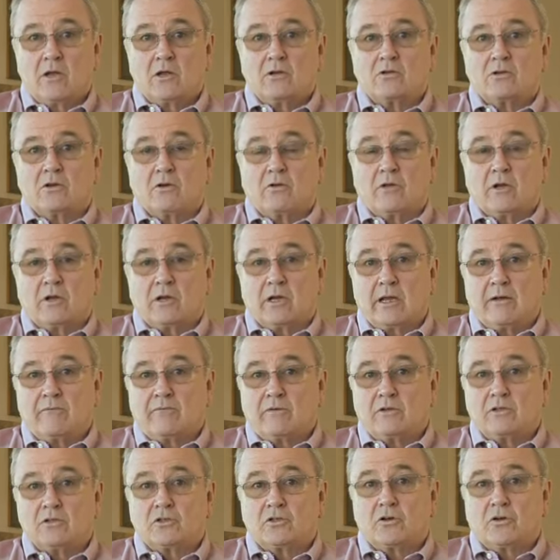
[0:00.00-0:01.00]
So the
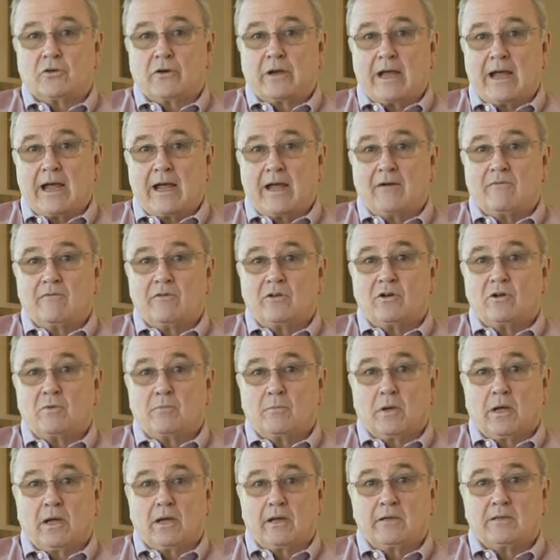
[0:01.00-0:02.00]
levels you'll have in your
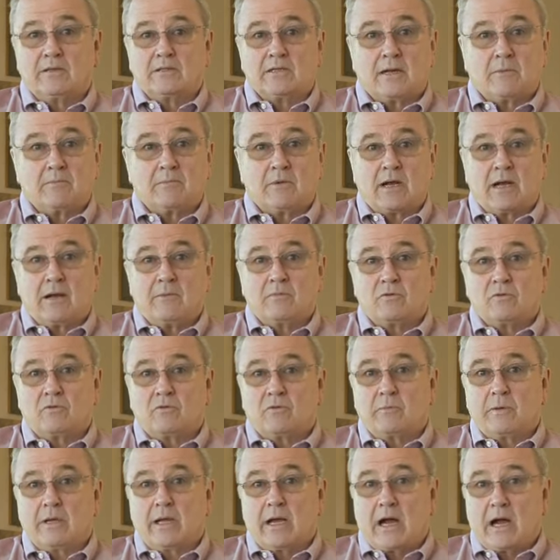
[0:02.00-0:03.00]
blood sometimes
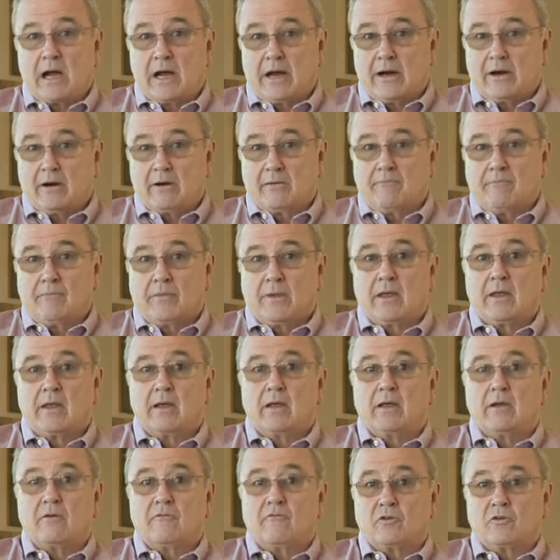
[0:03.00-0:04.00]
will be higher
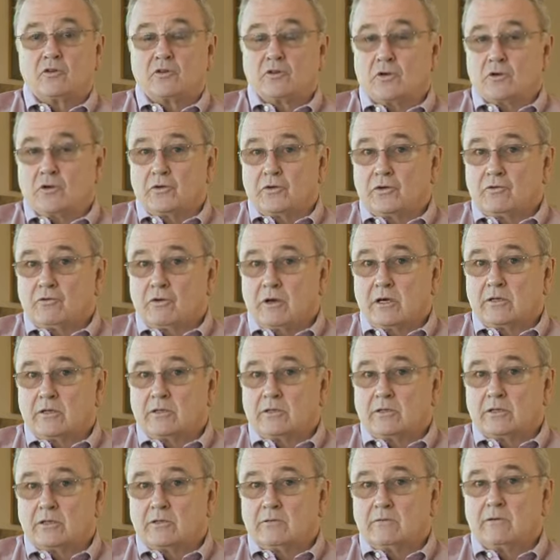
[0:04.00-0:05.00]
for certain
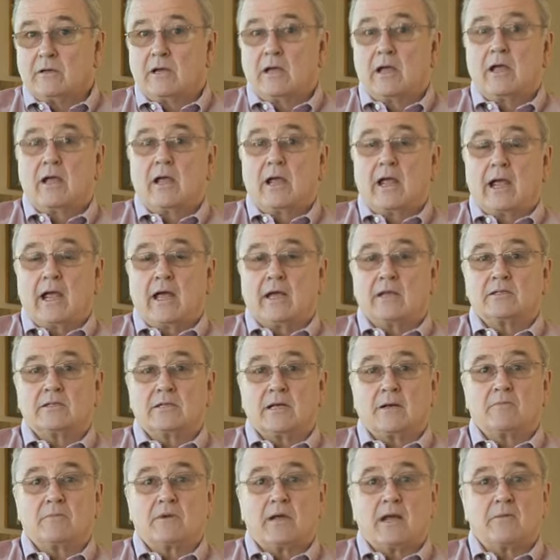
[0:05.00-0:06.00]
drugs and
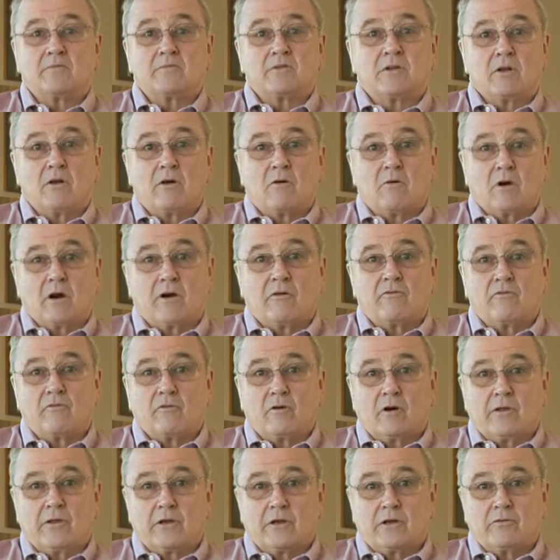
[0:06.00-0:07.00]
sometimes lower
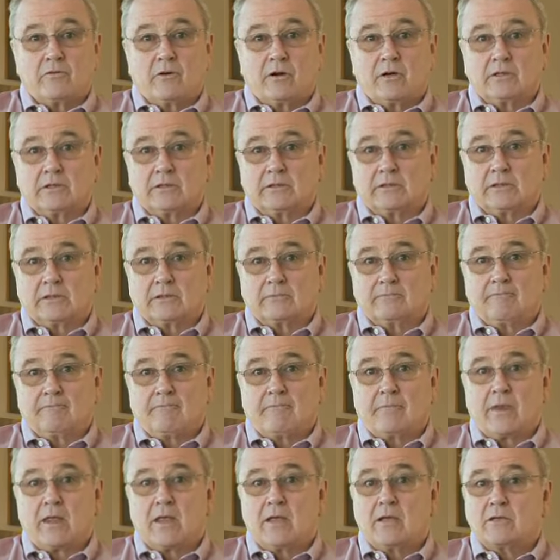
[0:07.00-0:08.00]
for other drugs.
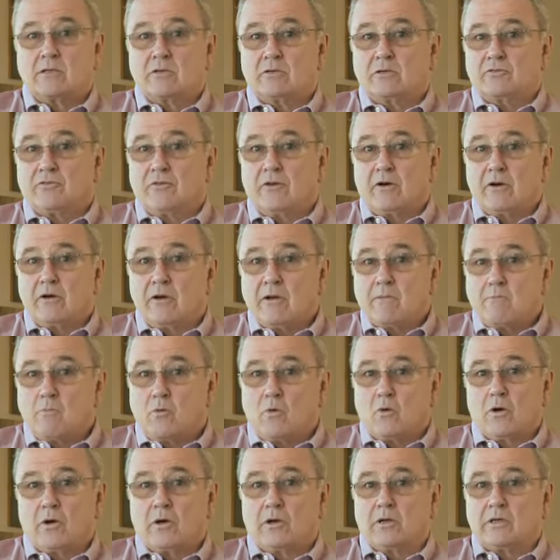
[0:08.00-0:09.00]
So it's very
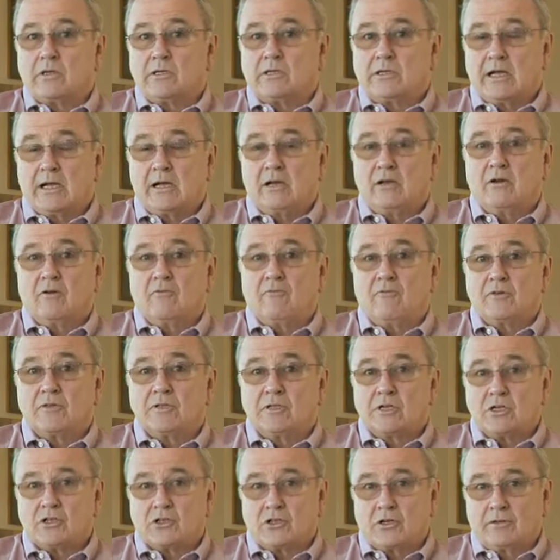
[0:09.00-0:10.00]
important to tell your
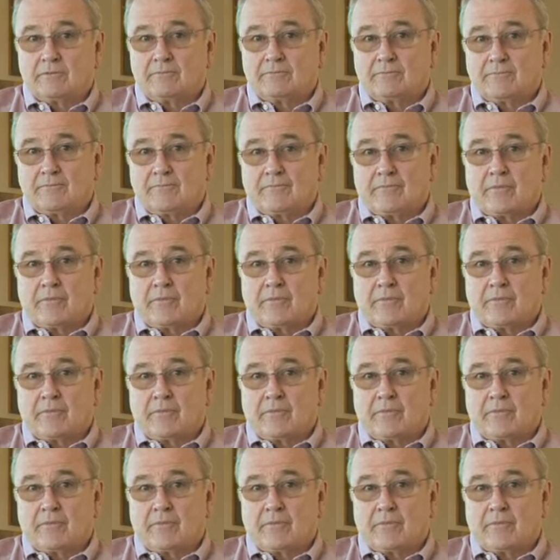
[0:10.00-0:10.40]
physician